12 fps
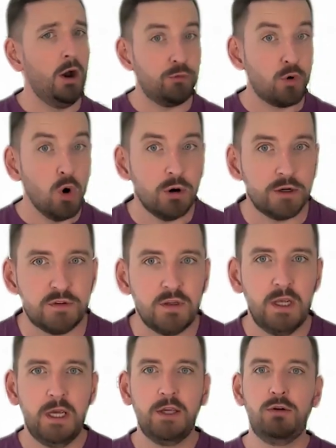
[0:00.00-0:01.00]
Of
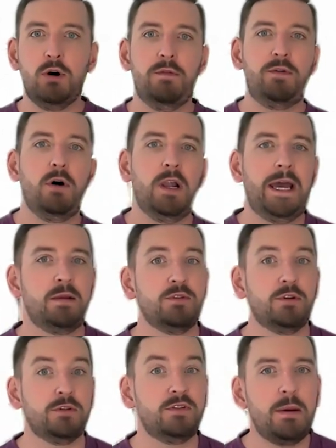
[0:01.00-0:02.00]
course, you offer all
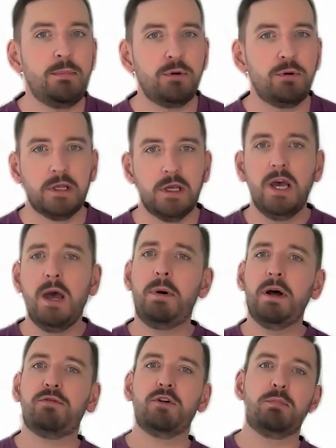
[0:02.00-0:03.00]
items also separately,
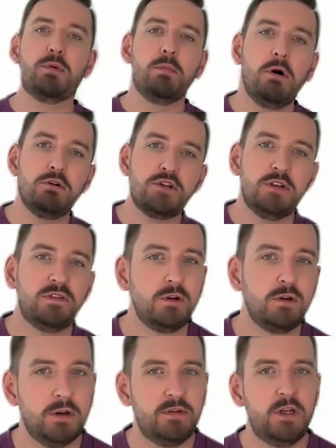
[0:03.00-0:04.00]
but for the promotion, a
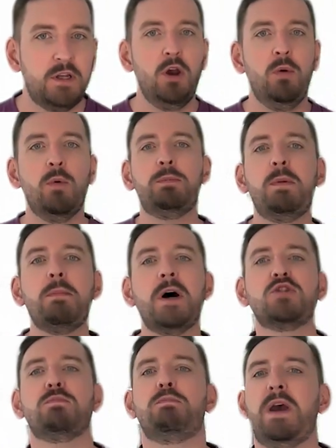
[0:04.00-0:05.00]
starter set would be
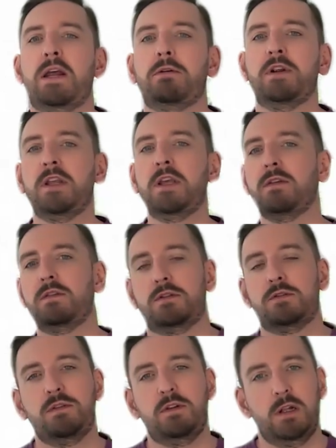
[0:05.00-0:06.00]
much better and easier
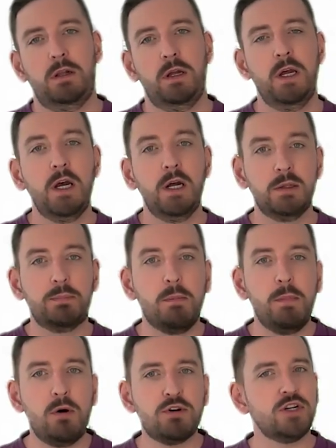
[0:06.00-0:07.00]
to sell. The
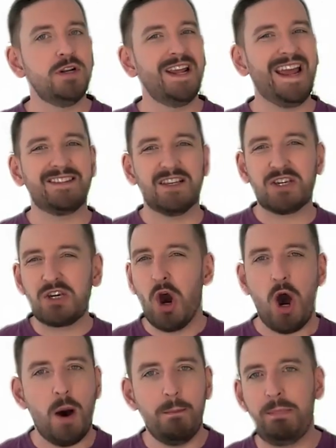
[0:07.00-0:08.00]
promotion is a
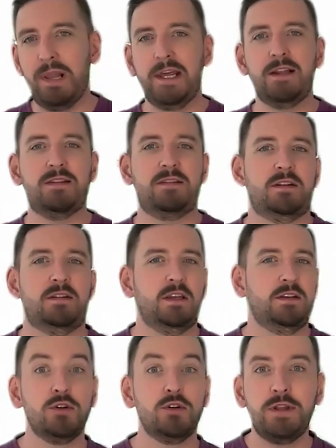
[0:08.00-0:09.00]
complete
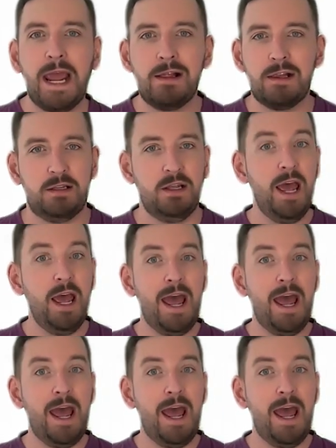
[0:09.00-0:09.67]
success. You nailed it